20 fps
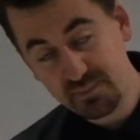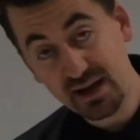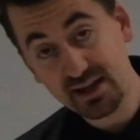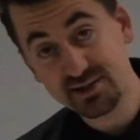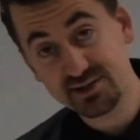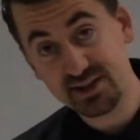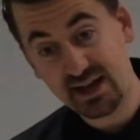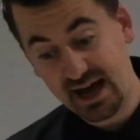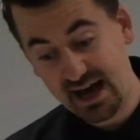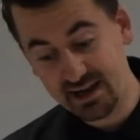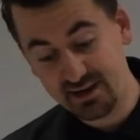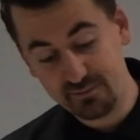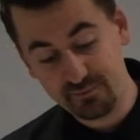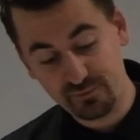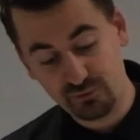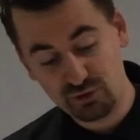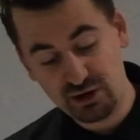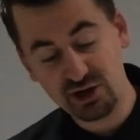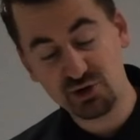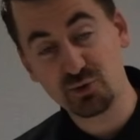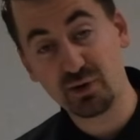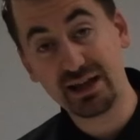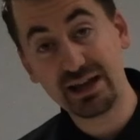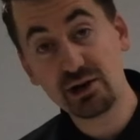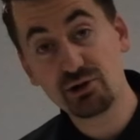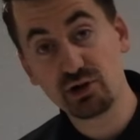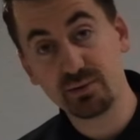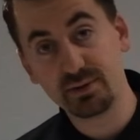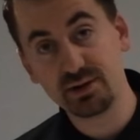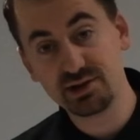best to add gradual
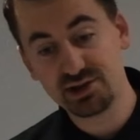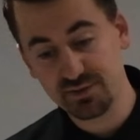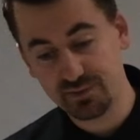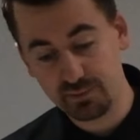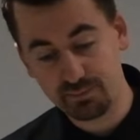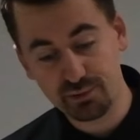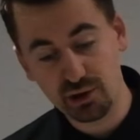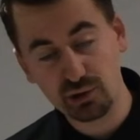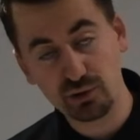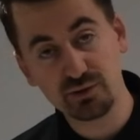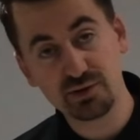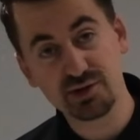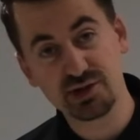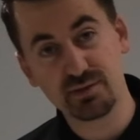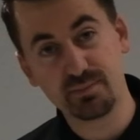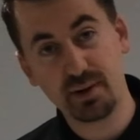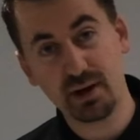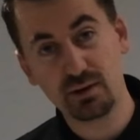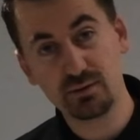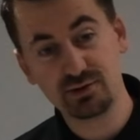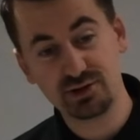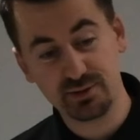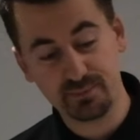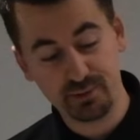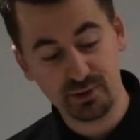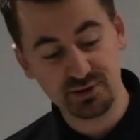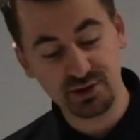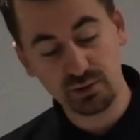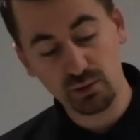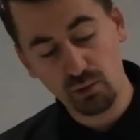increments of the product as opposed to
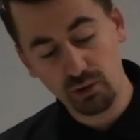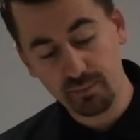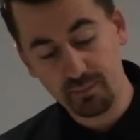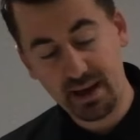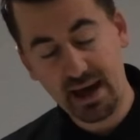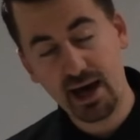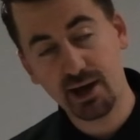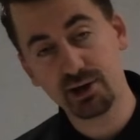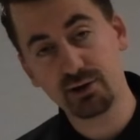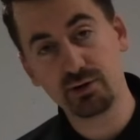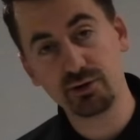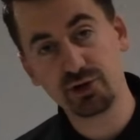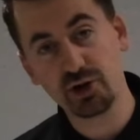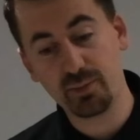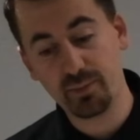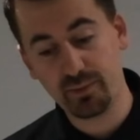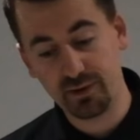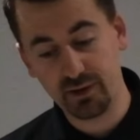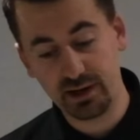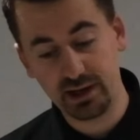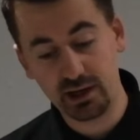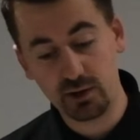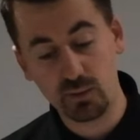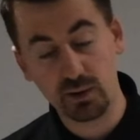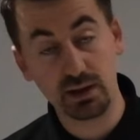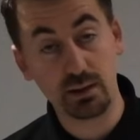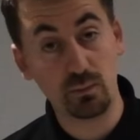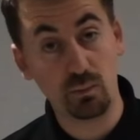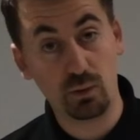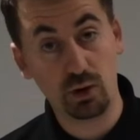putting all the powder on top of the
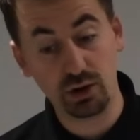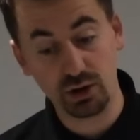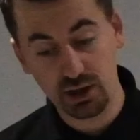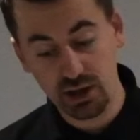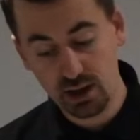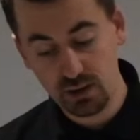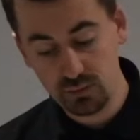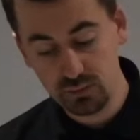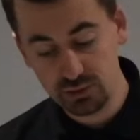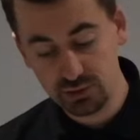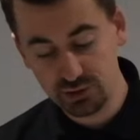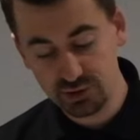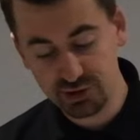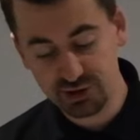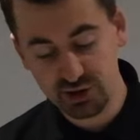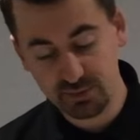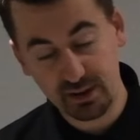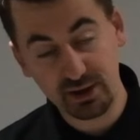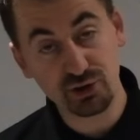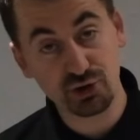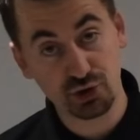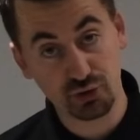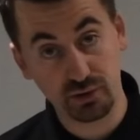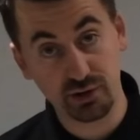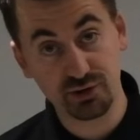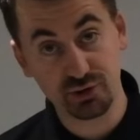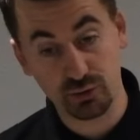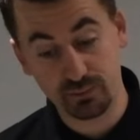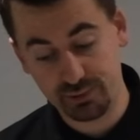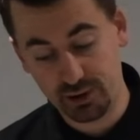liquid in one go, just to make sure
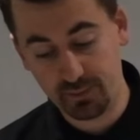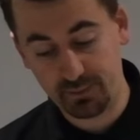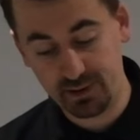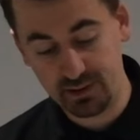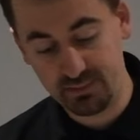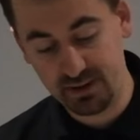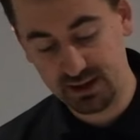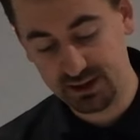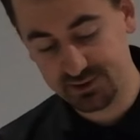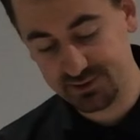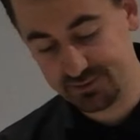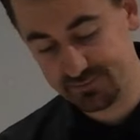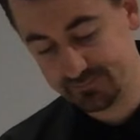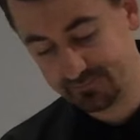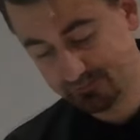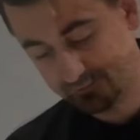it's all properly mixed.